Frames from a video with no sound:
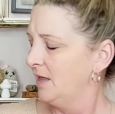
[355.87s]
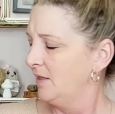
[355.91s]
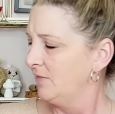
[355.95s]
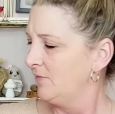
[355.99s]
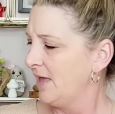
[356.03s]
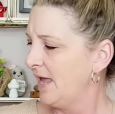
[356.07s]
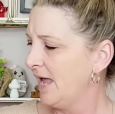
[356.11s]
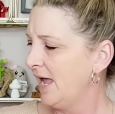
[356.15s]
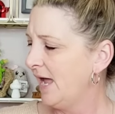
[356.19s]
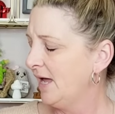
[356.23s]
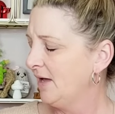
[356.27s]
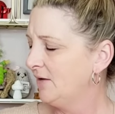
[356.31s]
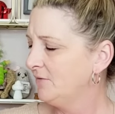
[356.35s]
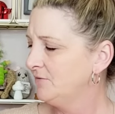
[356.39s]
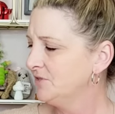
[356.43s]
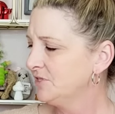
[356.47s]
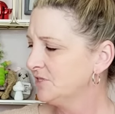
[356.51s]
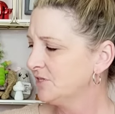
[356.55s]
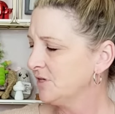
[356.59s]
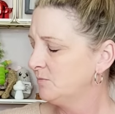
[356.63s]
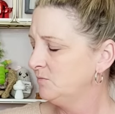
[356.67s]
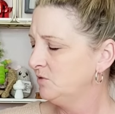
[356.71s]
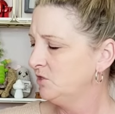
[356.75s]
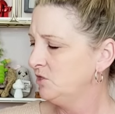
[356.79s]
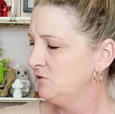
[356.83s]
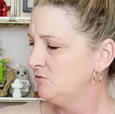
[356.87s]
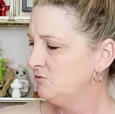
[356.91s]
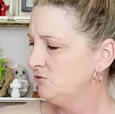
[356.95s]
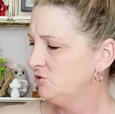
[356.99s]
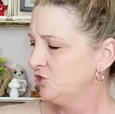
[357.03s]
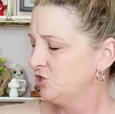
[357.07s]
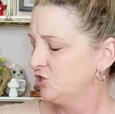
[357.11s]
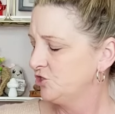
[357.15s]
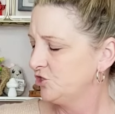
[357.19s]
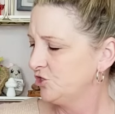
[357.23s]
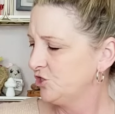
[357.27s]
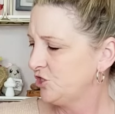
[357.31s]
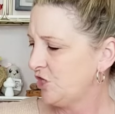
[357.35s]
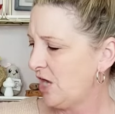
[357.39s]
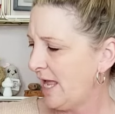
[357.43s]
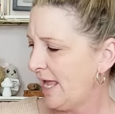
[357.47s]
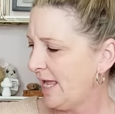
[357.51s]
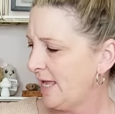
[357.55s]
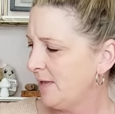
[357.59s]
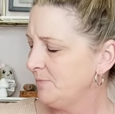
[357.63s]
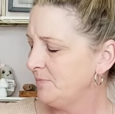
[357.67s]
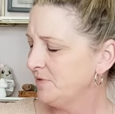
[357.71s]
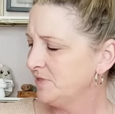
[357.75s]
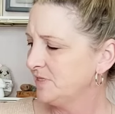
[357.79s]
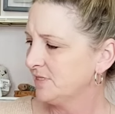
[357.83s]
They have some new
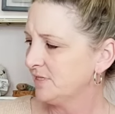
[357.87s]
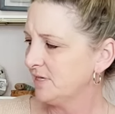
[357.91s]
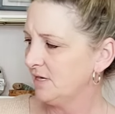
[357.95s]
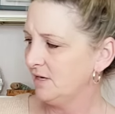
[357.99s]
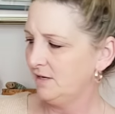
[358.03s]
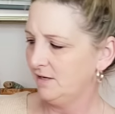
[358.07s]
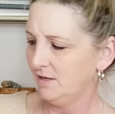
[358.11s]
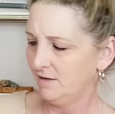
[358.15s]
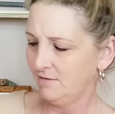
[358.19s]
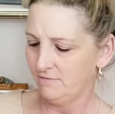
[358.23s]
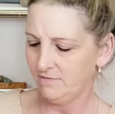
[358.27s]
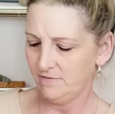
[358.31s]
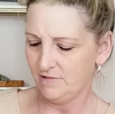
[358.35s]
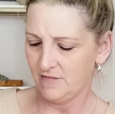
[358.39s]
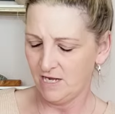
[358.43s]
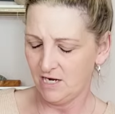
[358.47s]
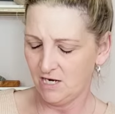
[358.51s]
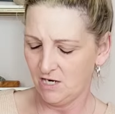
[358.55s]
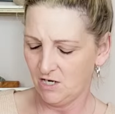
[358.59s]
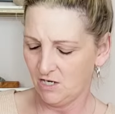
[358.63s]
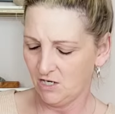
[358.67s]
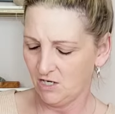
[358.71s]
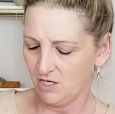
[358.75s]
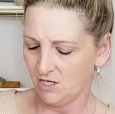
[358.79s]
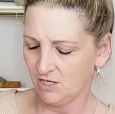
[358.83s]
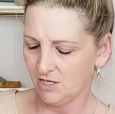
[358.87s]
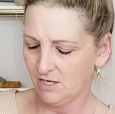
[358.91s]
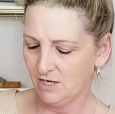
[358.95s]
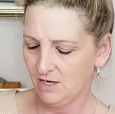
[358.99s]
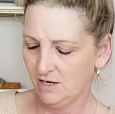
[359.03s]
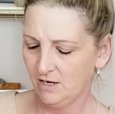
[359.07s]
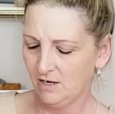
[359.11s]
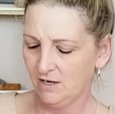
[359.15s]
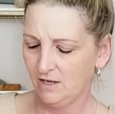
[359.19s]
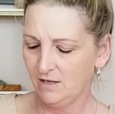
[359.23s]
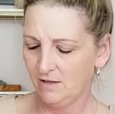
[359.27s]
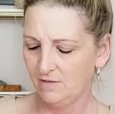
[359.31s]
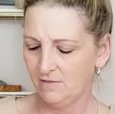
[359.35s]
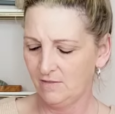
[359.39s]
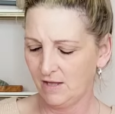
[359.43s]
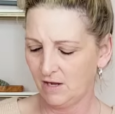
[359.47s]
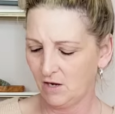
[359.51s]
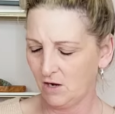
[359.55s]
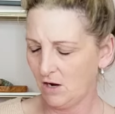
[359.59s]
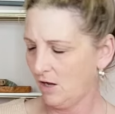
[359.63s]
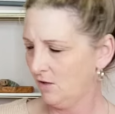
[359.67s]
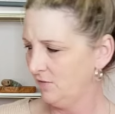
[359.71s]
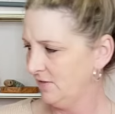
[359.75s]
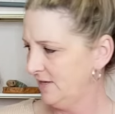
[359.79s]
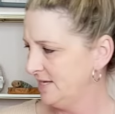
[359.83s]
shapes of their, they
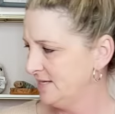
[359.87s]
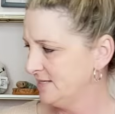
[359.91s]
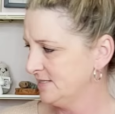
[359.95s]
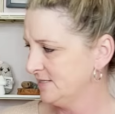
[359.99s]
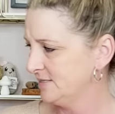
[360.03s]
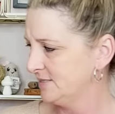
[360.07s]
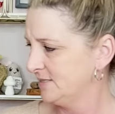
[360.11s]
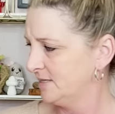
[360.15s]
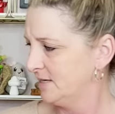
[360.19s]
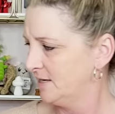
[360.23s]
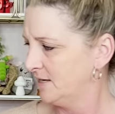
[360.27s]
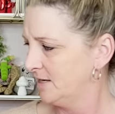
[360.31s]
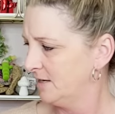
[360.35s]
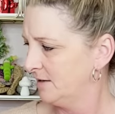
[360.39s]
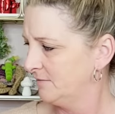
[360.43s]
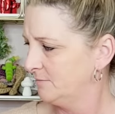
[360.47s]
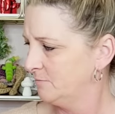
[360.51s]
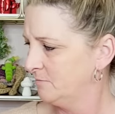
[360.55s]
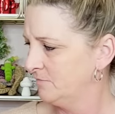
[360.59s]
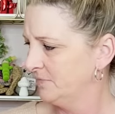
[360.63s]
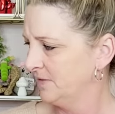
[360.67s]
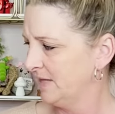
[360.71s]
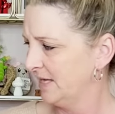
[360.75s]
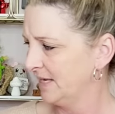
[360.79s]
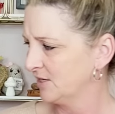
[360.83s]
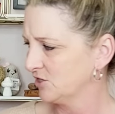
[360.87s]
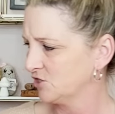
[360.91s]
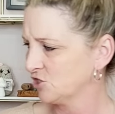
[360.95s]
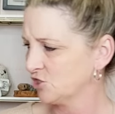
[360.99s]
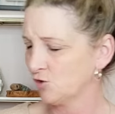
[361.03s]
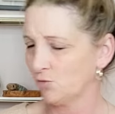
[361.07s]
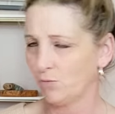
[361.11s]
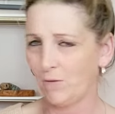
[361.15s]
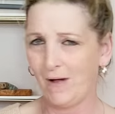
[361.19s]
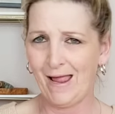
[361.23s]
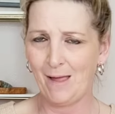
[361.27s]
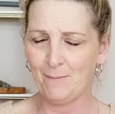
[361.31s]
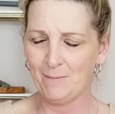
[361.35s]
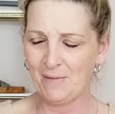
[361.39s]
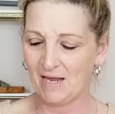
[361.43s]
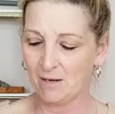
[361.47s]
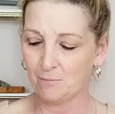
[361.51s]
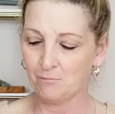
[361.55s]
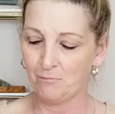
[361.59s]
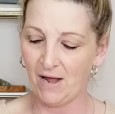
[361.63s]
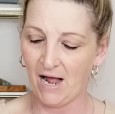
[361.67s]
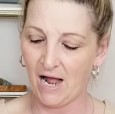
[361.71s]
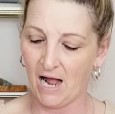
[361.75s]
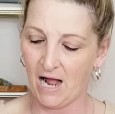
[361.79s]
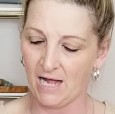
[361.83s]
call these the like ceramic
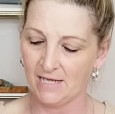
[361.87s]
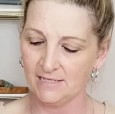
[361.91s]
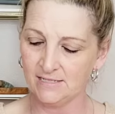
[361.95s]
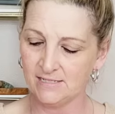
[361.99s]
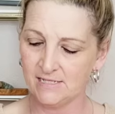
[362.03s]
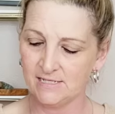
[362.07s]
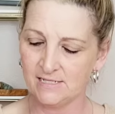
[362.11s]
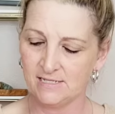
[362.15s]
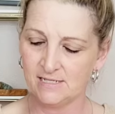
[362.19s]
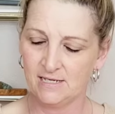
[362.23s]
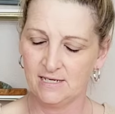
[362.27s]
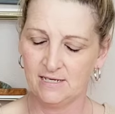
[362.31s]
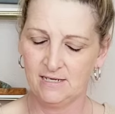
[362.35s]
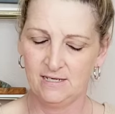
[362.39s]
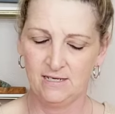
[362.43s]
pots.